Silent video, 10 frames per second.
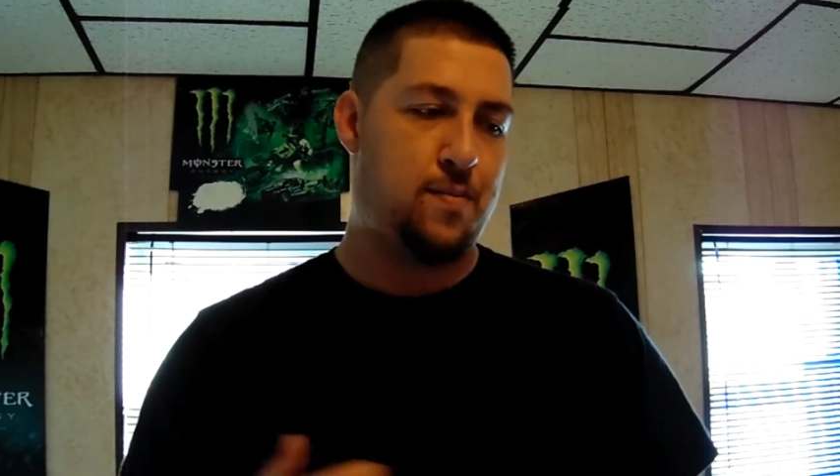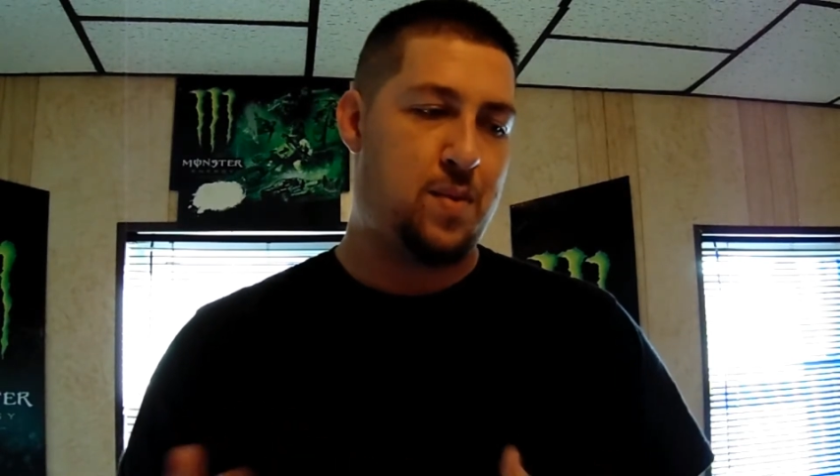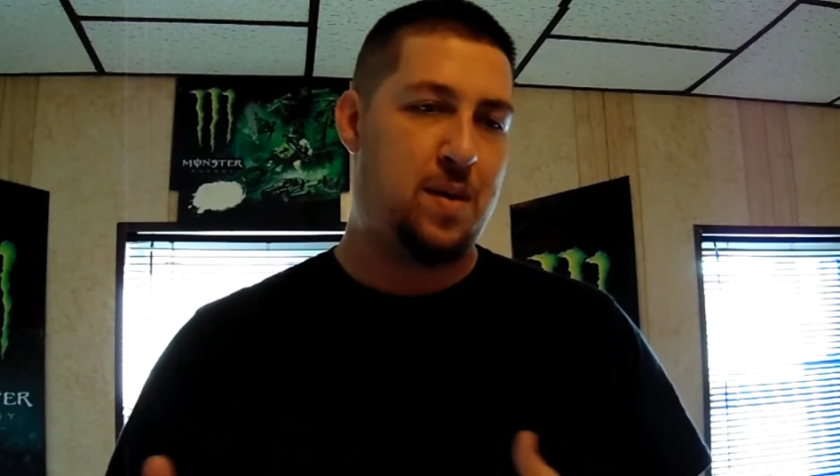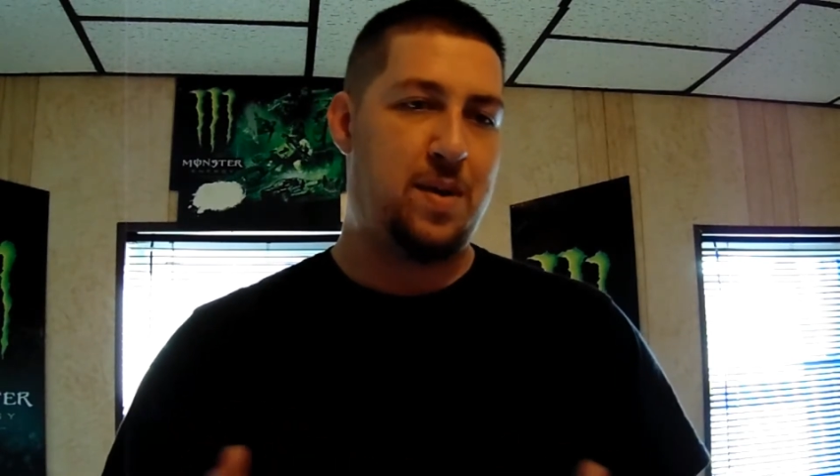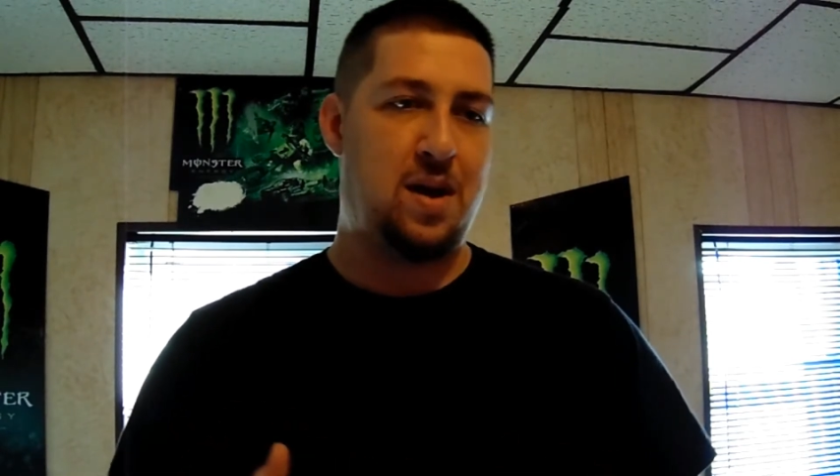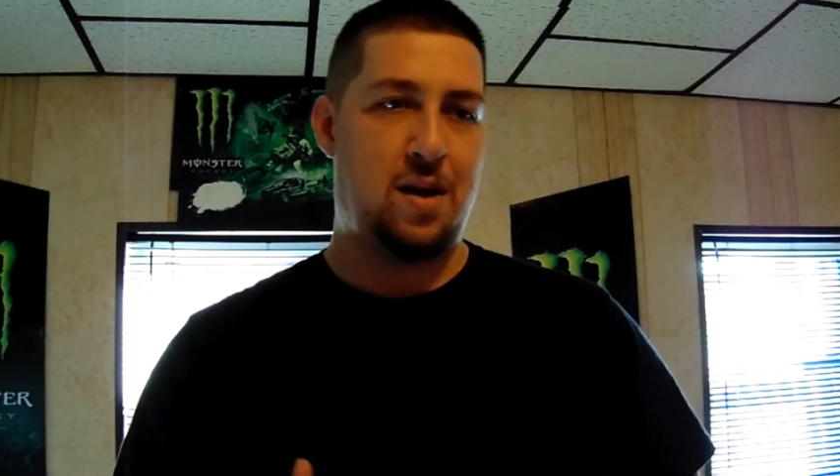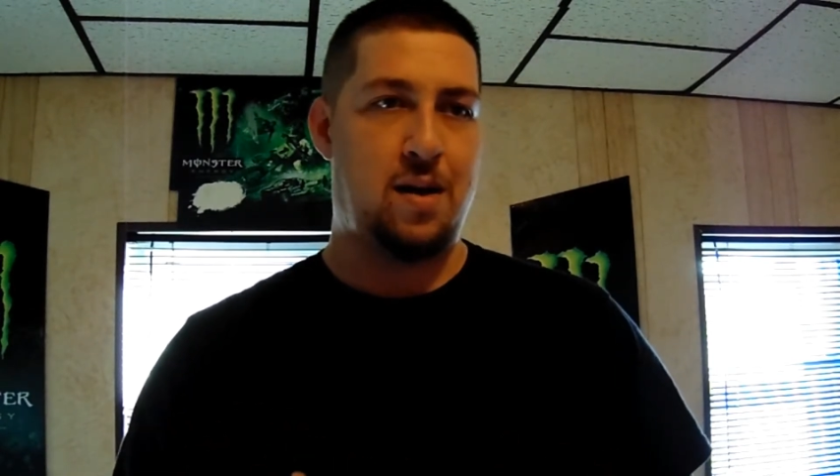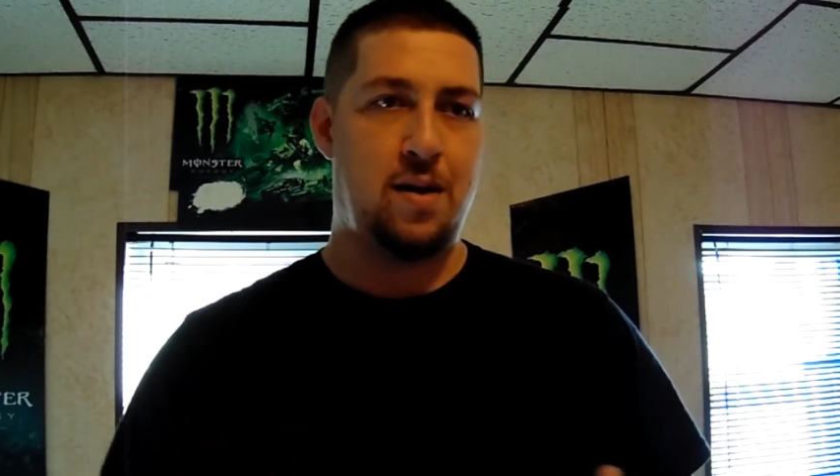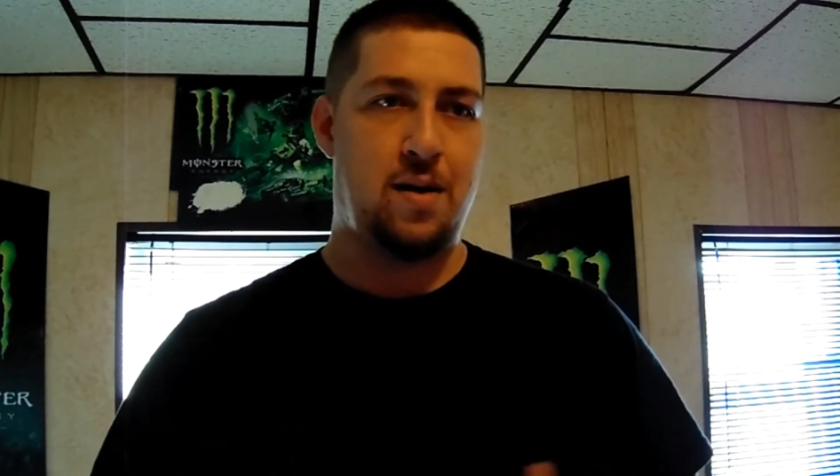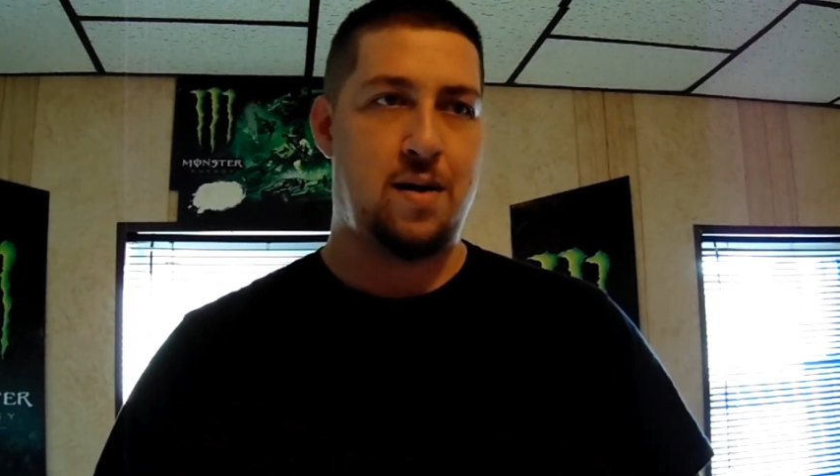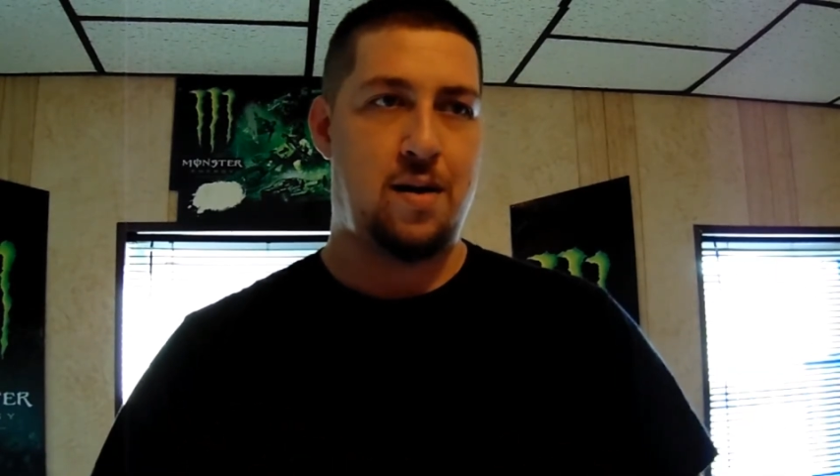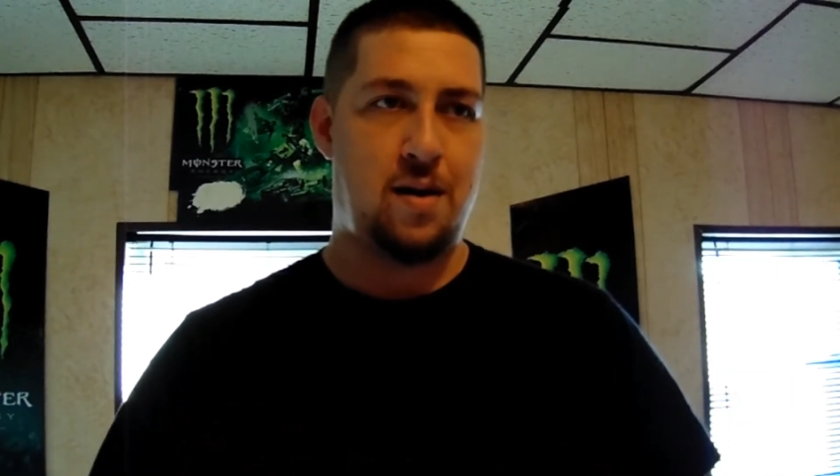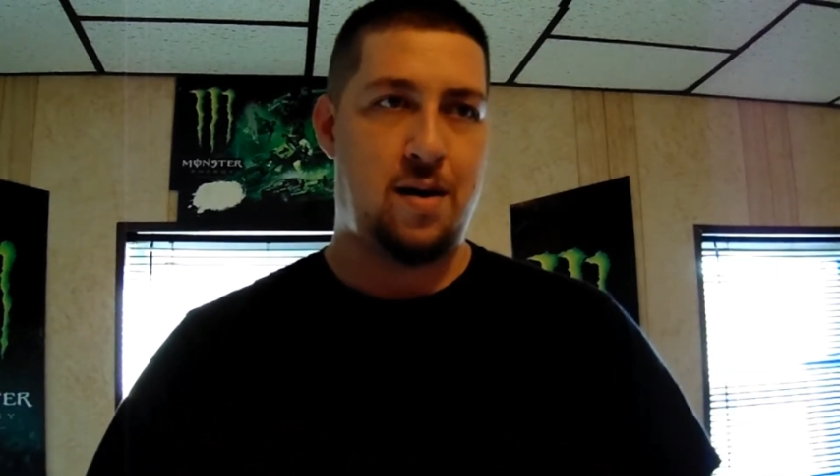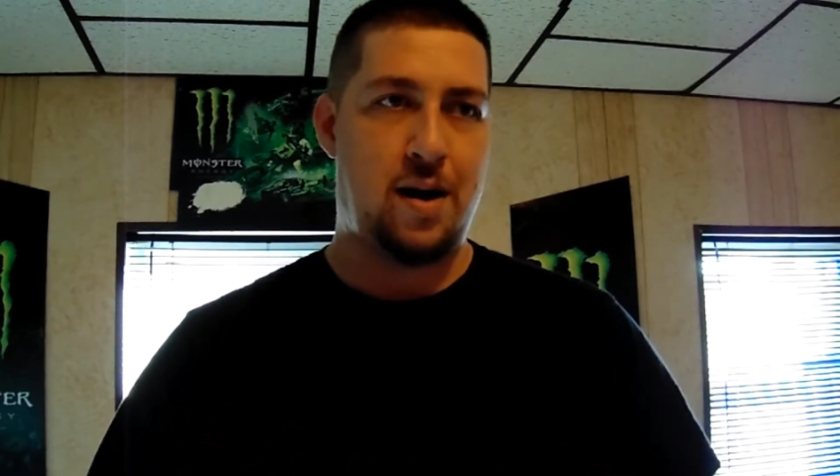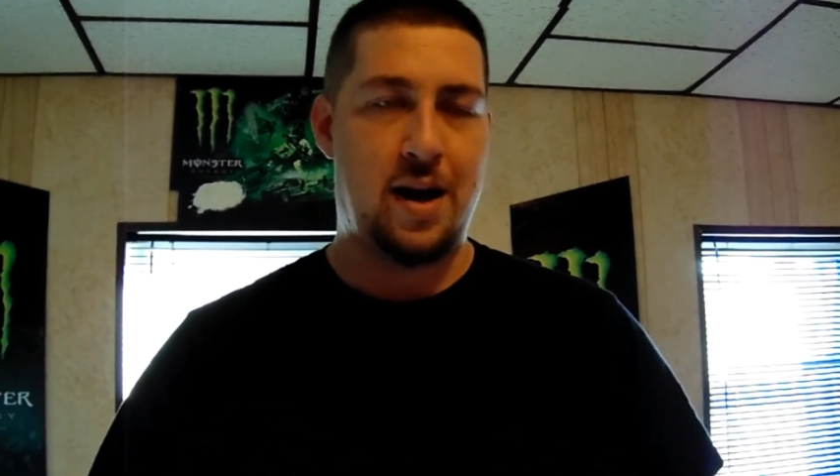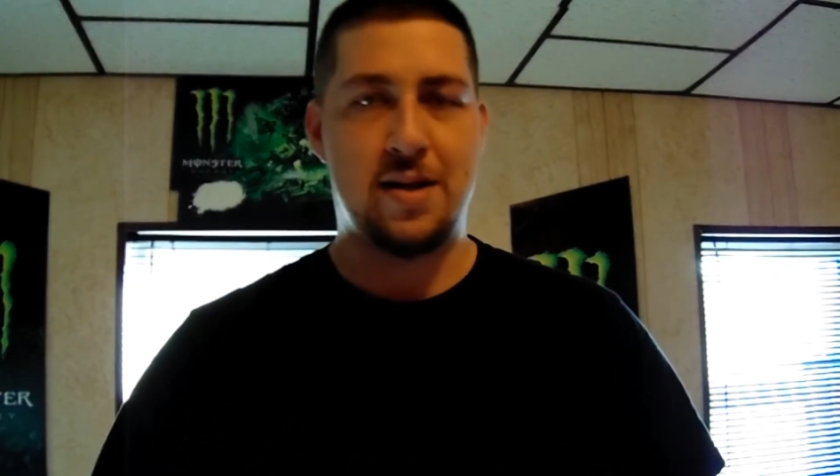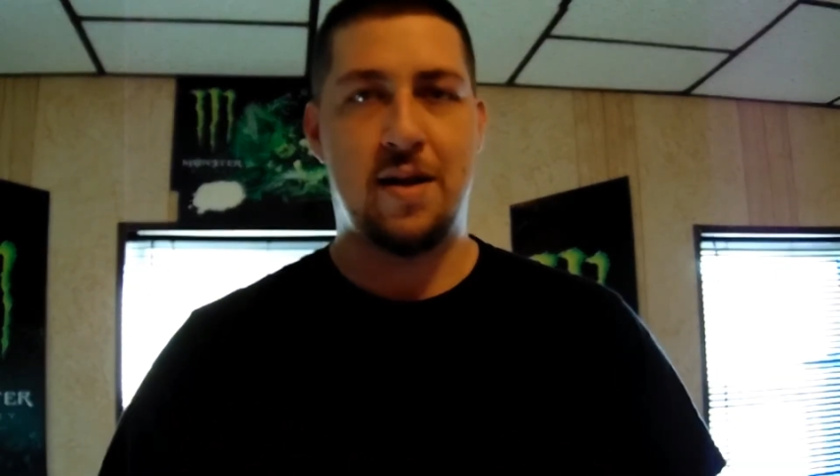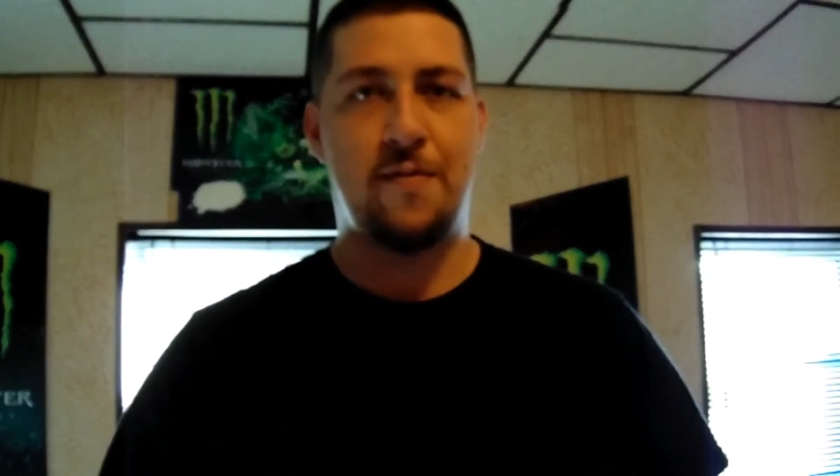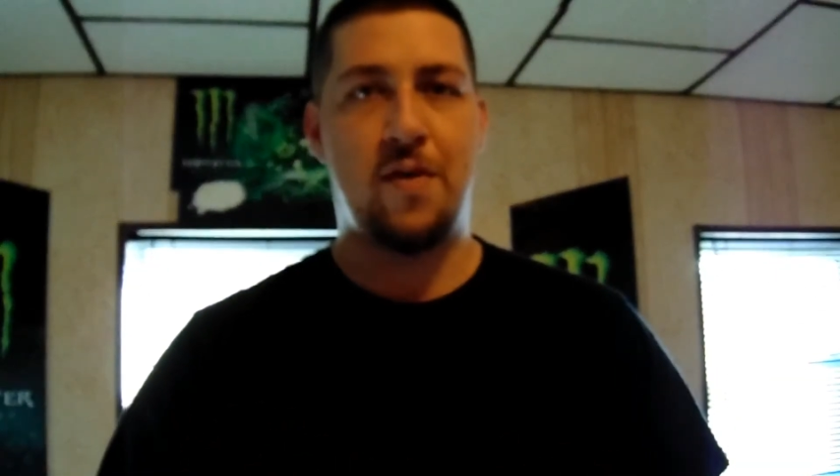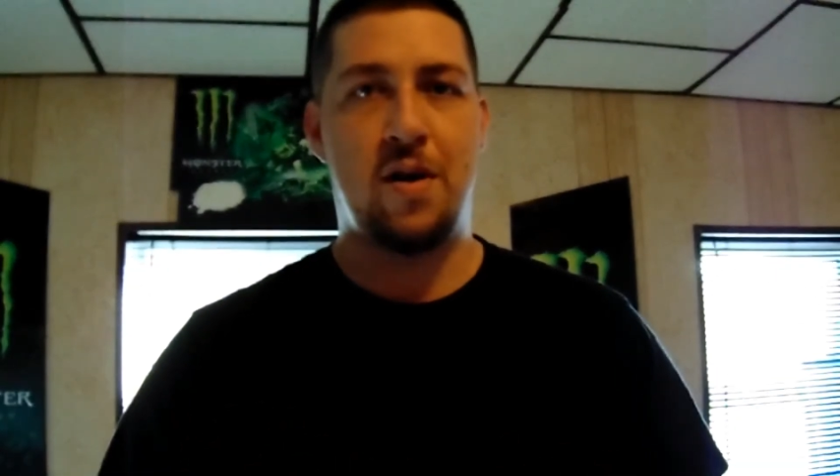maybe
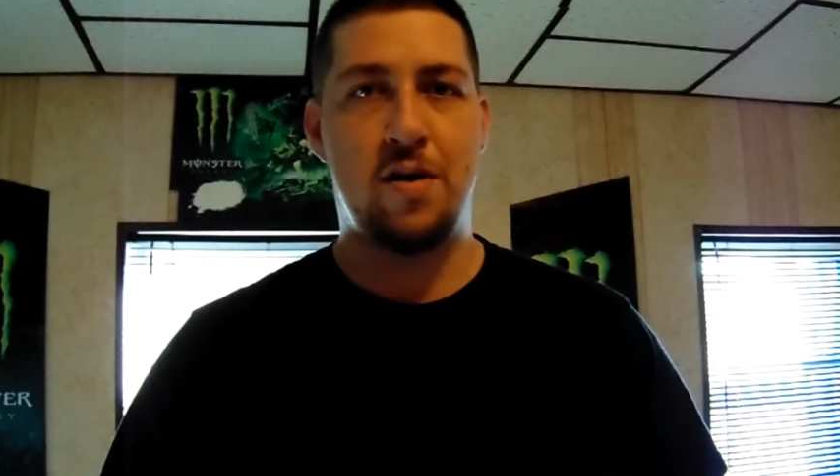asking for